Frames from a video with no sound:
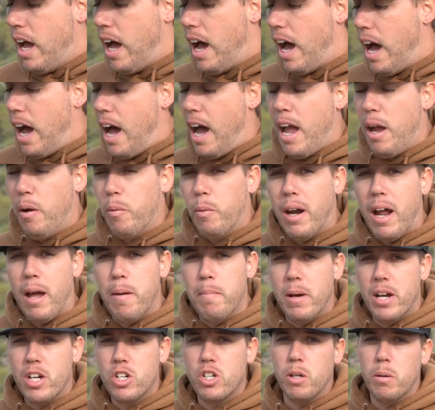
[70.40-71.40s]
When I
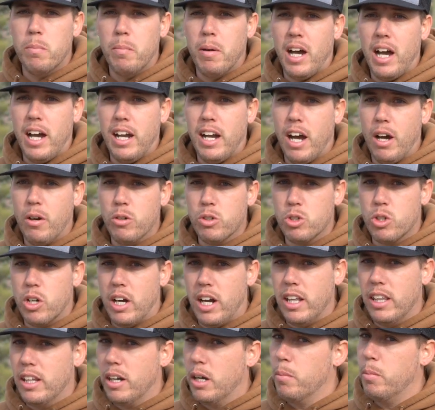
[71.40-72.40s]
measured mine, I was
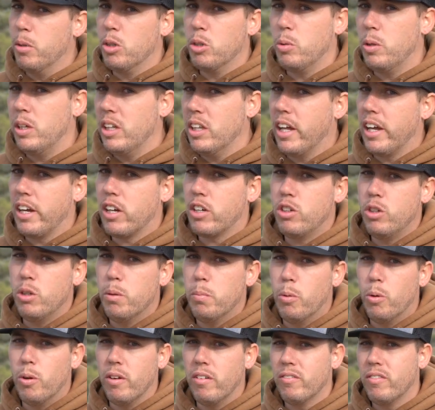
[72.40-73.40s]
right there between like
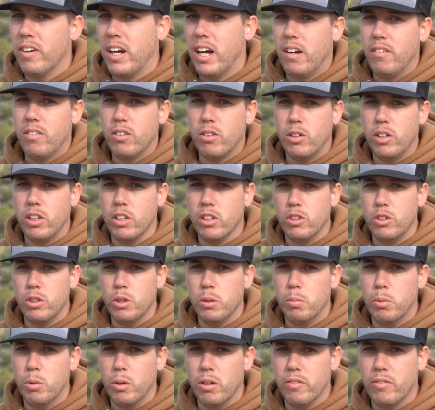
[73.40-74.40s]
2.53 and
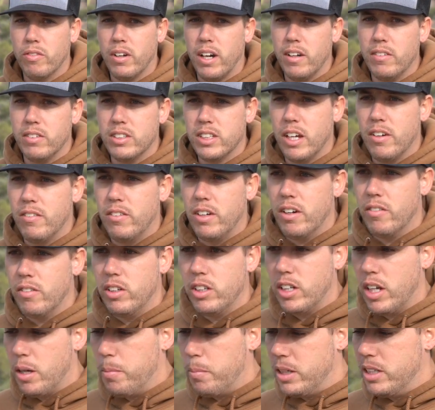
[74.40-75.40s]
2.57
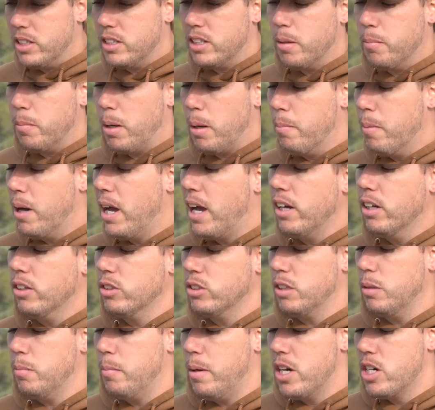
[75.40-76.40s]
every time I'd set my
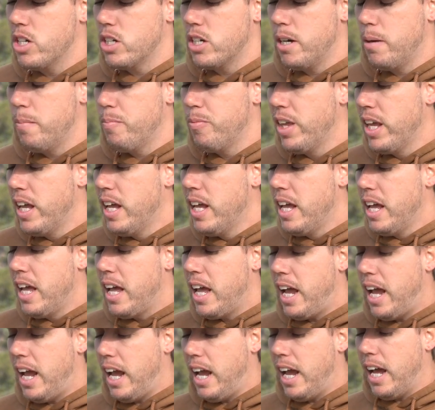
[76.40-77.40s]
binos and measure them.
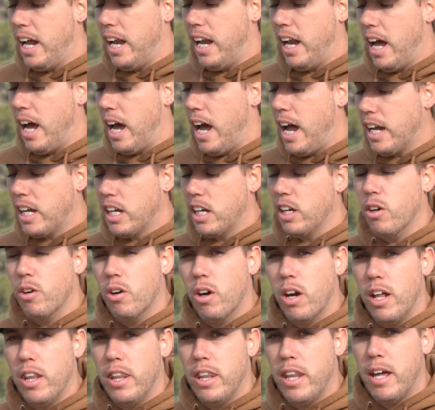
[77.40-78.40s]
And I can
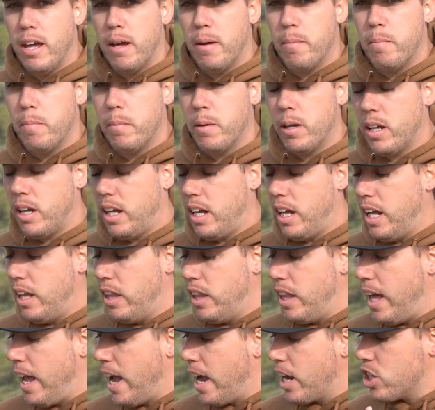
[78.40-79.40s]
run them
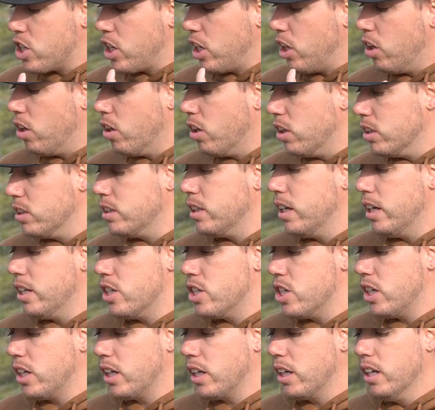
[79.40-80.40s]
and they actually aren't
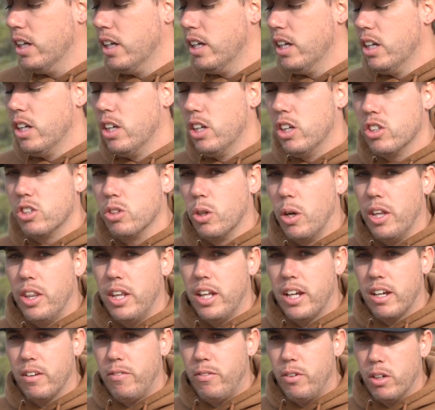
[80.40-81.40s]
touching. So I
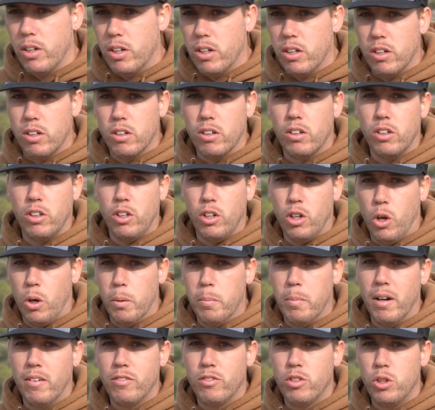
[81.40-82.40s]
think if you're,
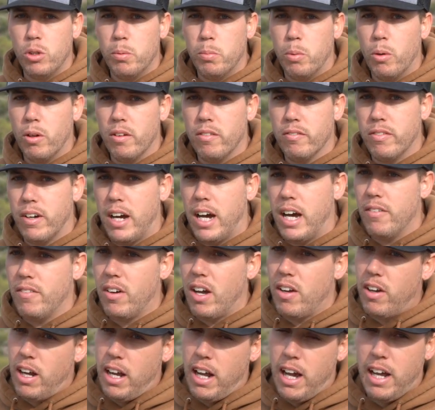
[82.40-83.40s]
above
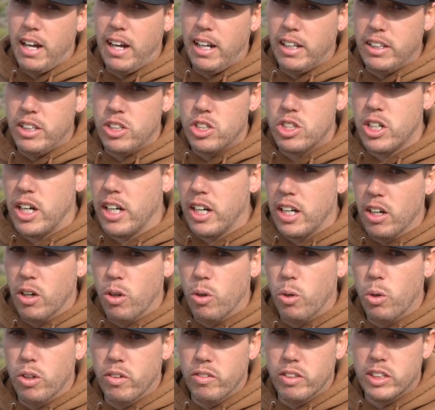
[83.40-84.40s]
2.5, I'd at least try to get a
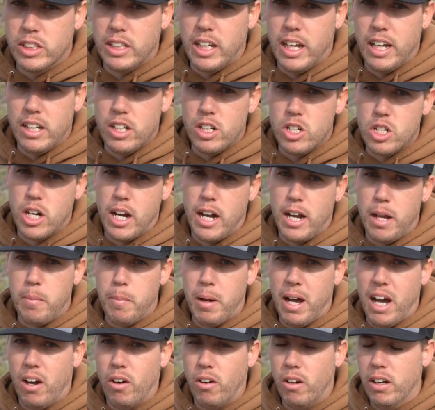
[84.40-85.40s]
hold of a set and try
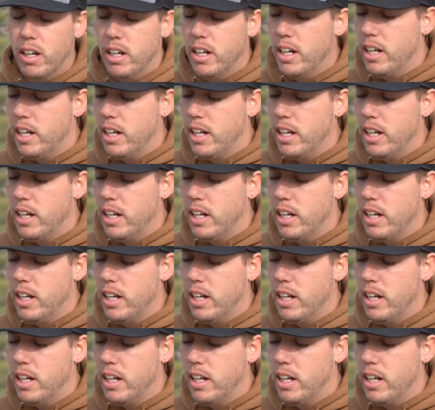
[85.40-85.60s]
them out.